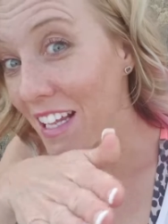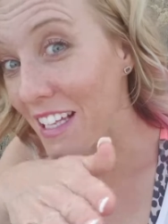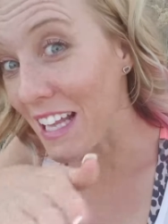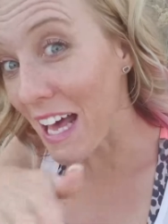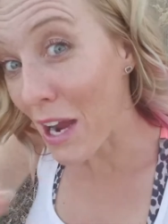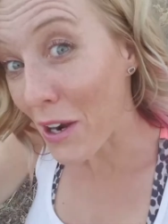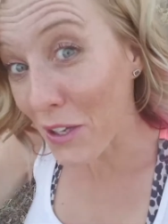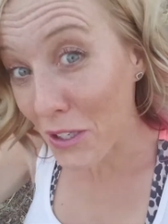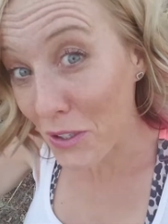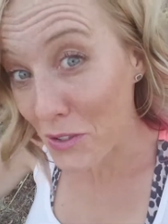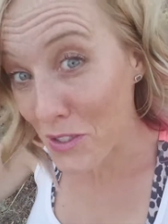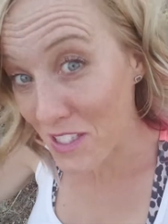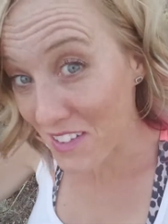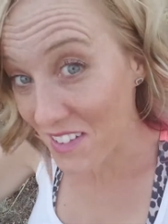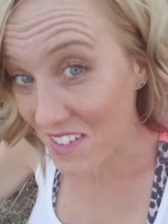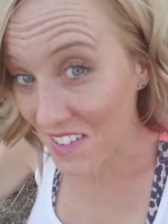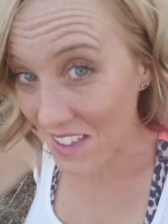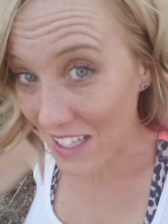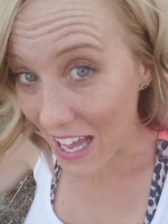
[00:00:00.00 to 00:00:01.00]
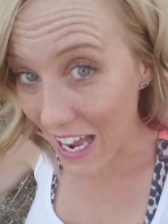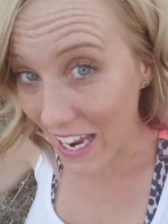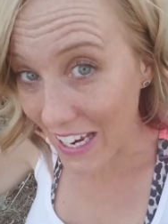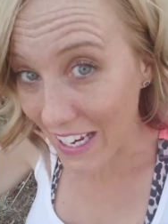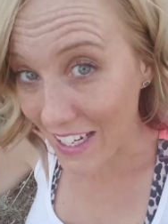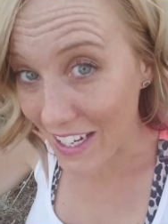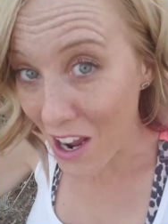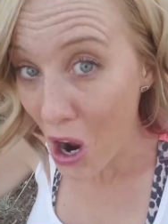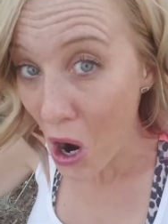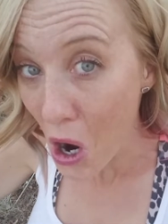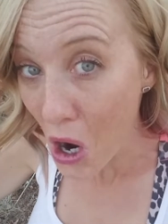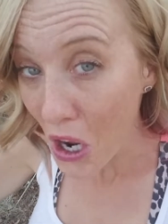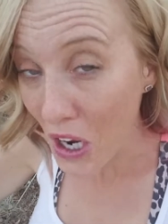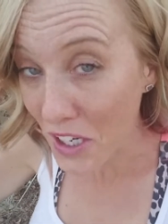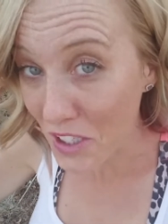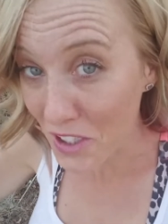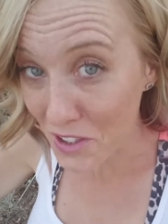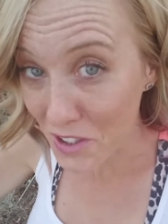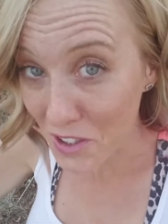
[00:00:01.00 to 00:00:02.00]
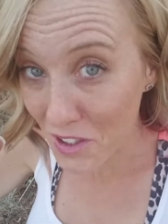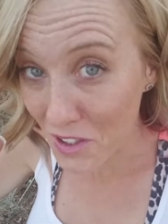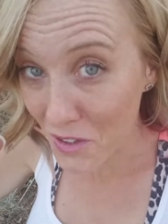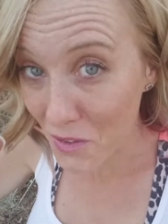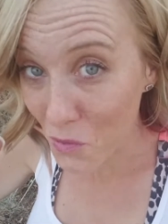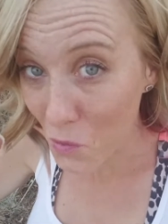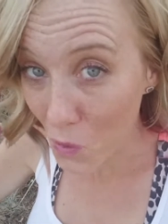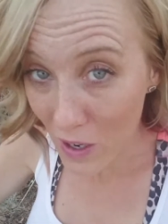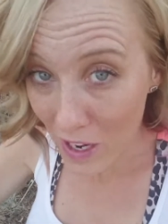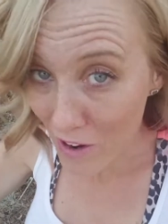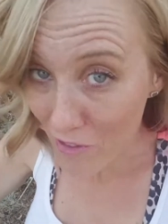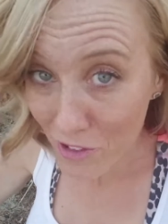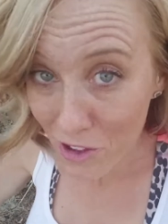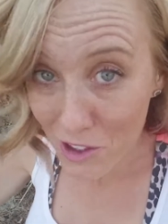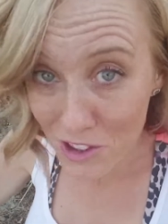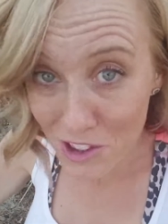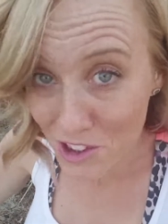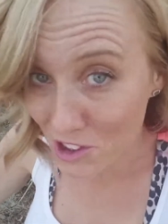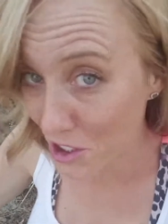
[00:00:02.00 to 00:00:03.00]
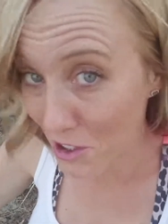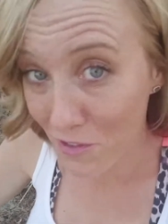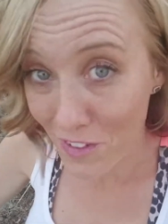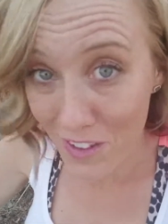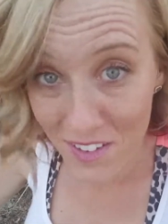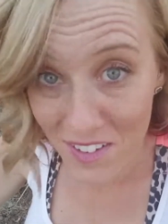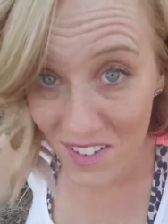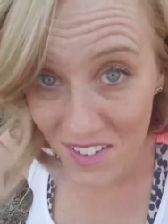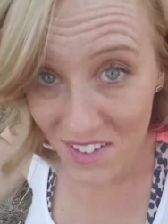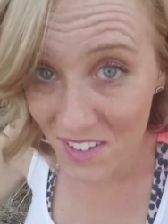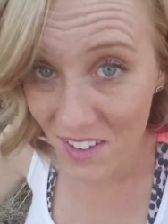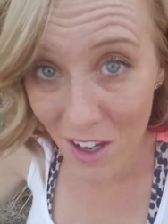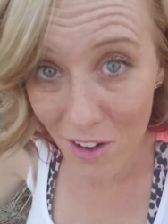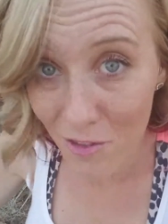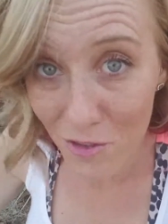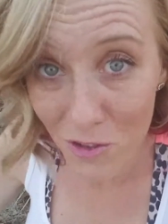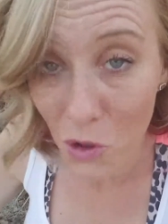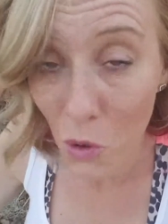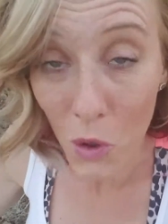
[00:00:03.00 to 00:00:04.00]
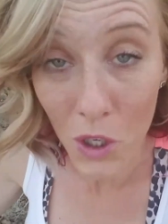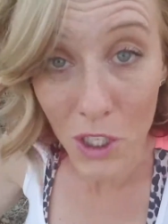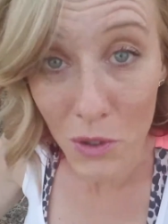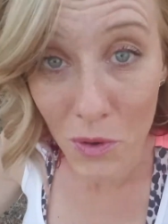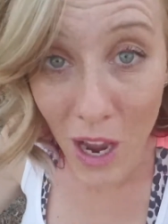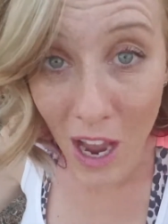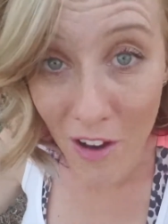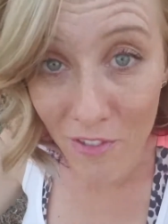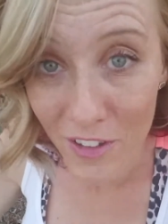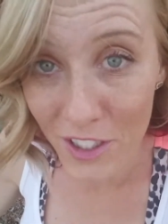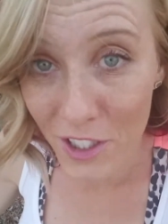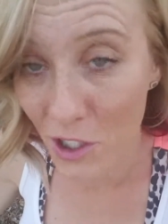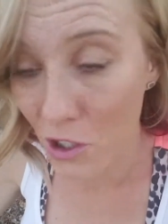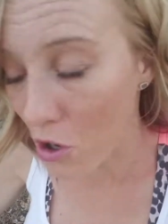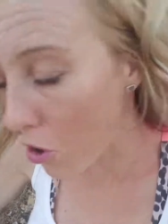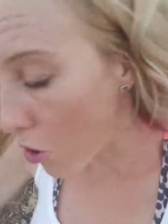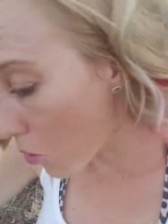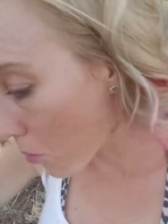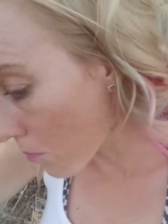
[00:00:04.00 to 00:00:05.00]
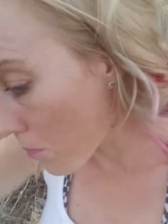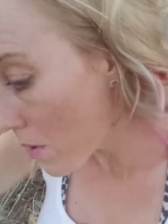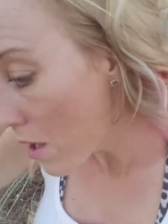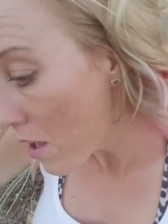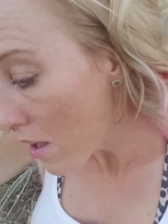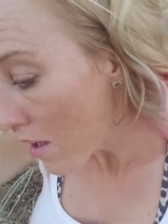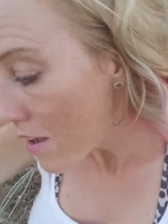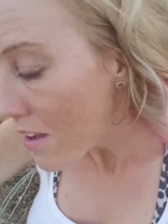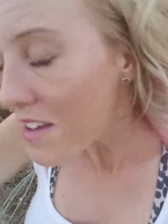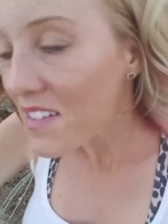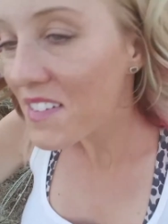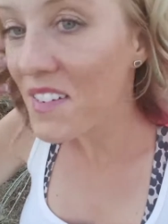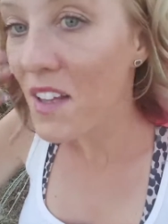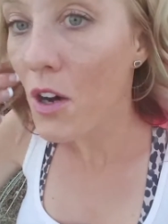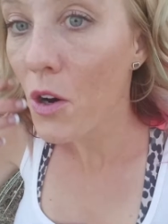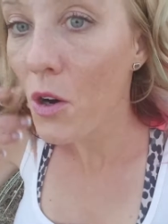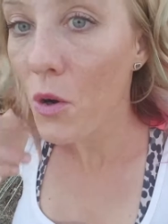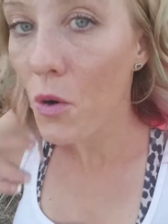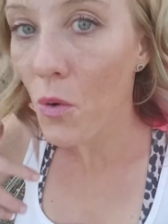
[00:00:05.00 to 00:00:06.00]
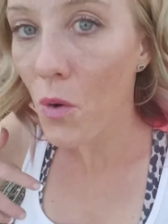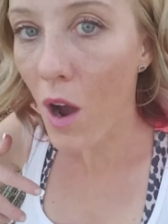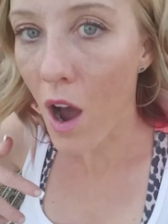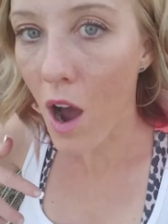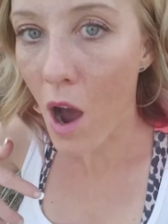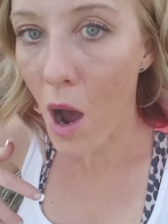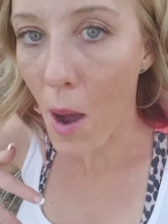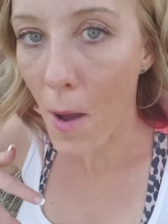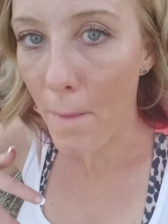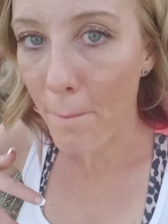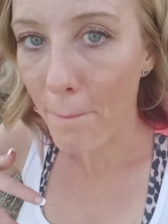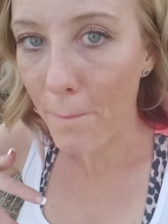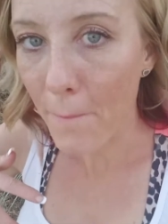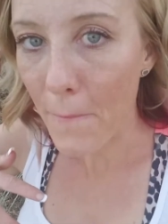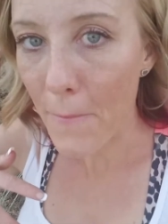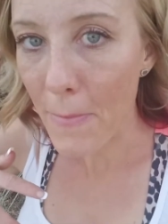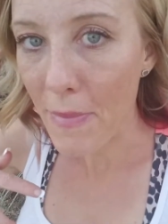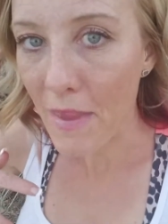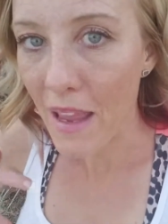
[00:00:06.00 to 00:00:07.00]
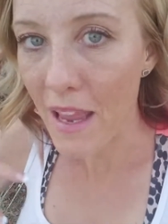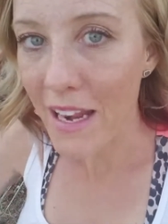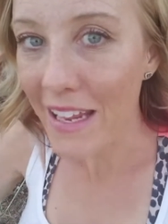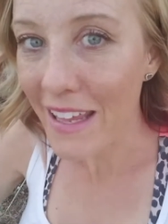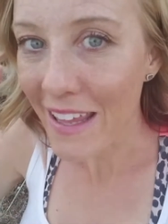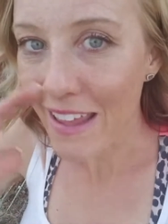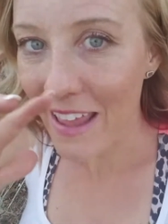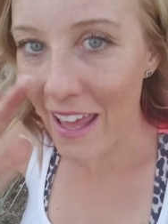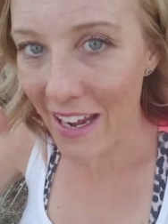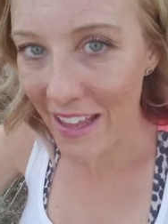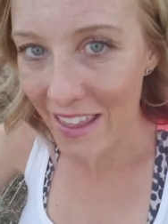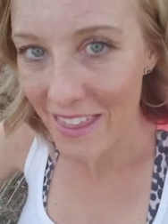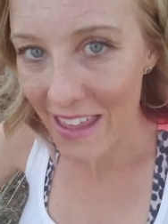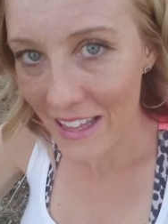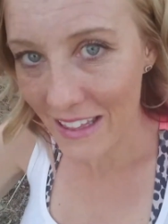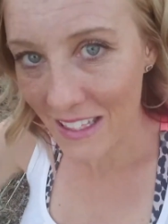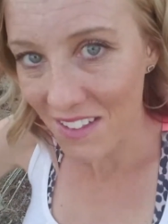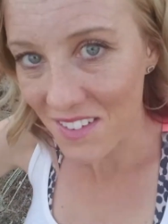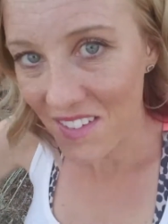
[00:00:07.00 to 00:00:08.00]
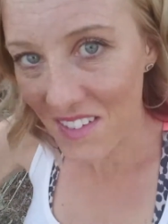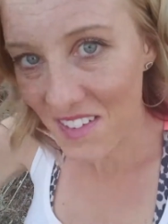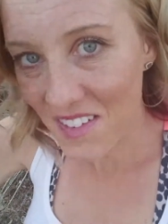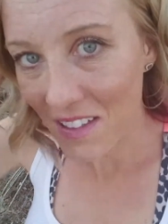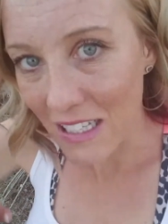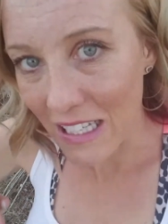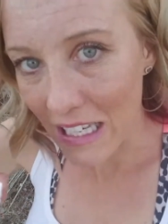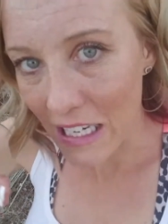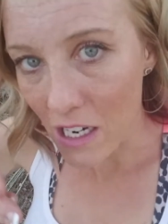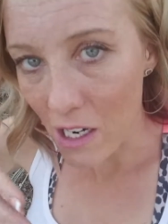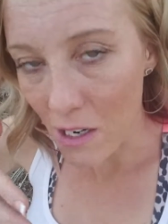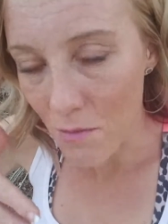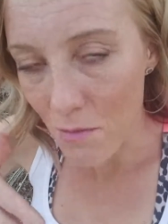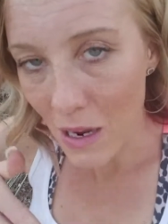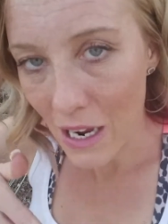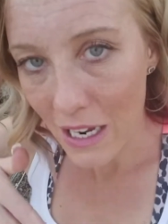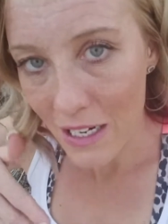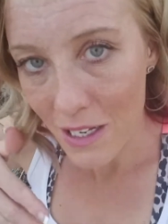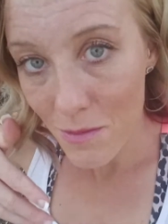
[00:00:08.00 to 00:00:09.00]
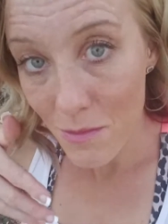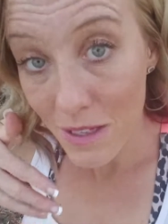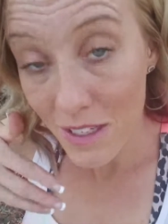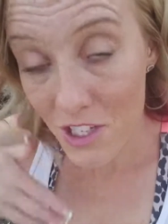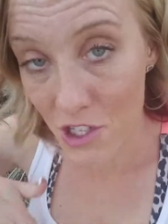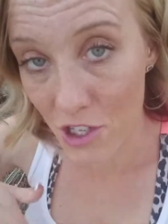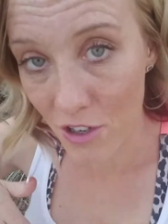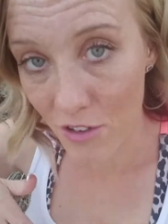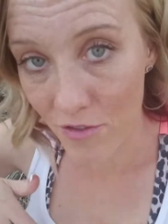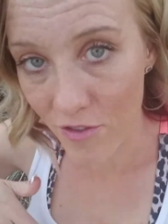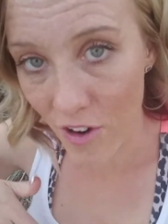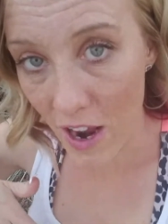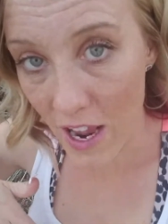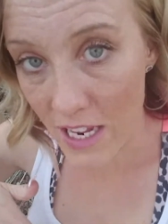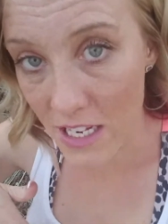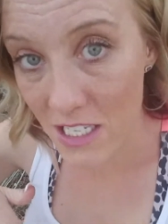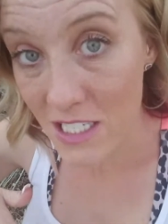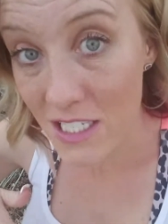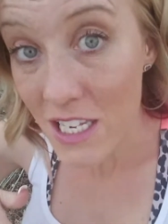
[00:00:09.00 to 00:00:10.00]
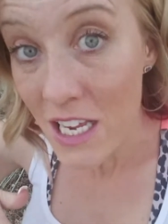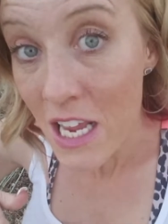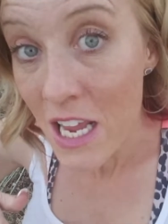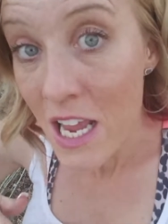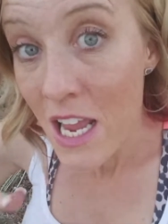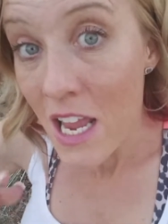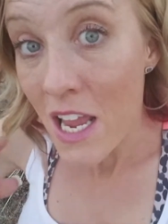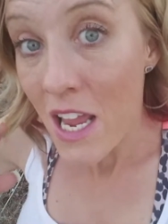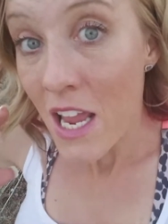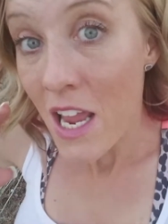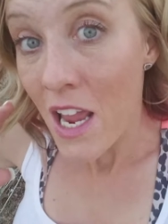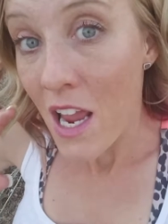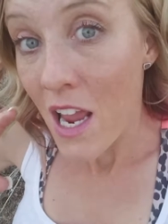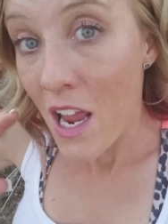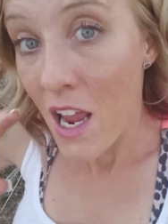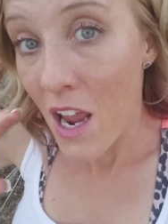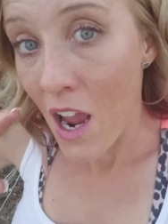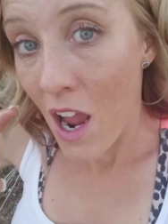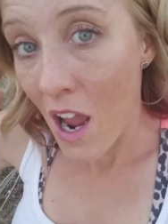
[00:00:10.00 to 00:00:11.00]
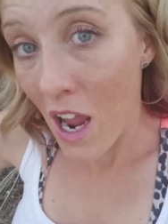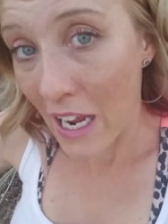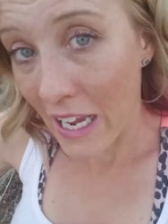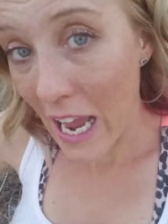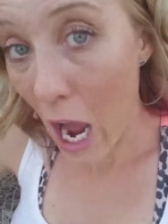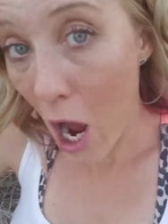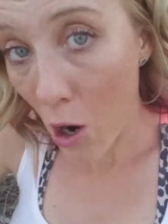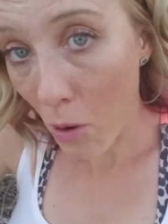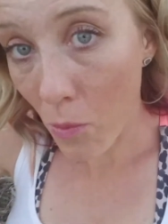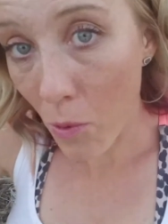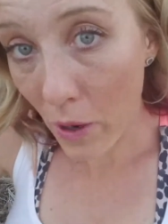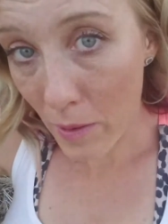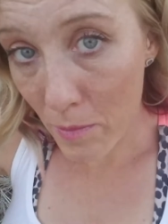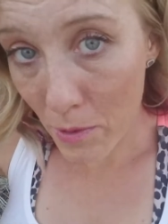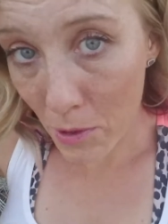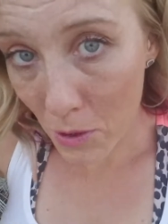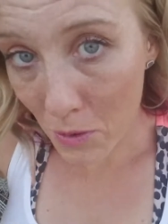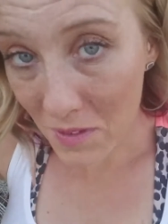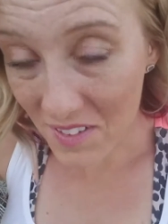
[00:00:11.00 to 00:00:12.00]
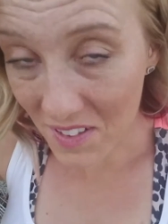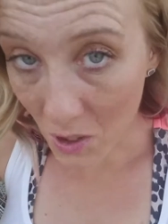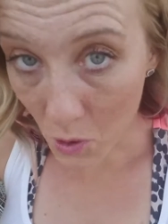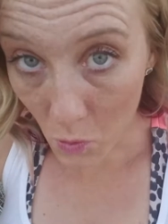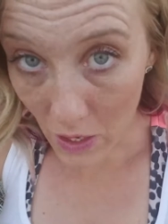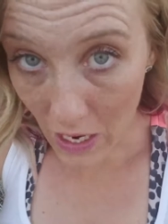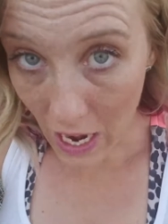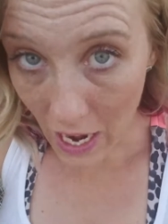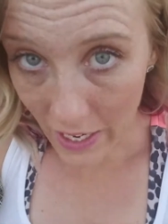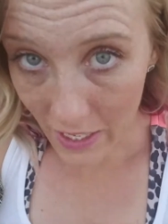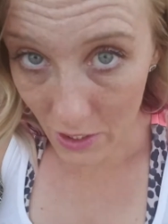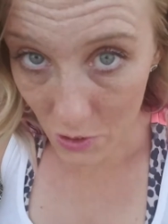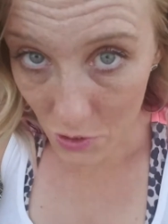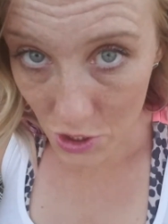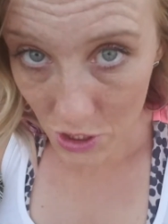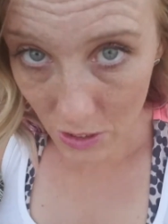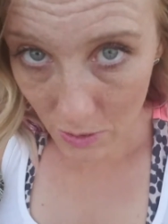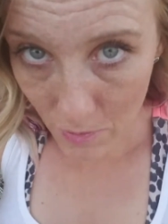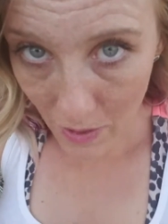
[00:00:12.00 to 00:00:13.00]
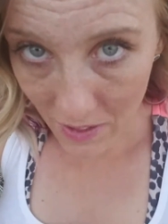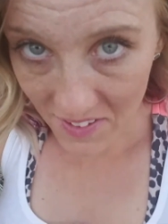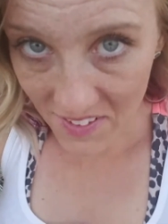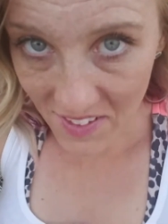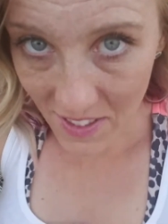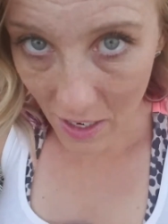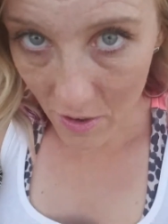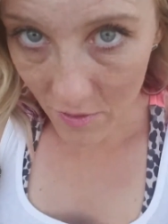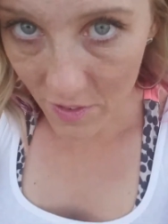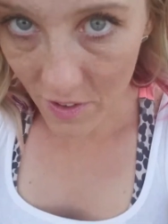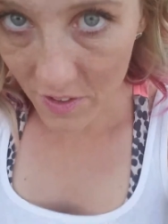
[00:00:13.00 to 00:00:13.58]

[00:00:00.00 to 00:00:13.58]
allow you to slide on whatever surface of floor you have in your home. So anything that's sleek on bottom is your friend. Cowboy boots are what I usually bust out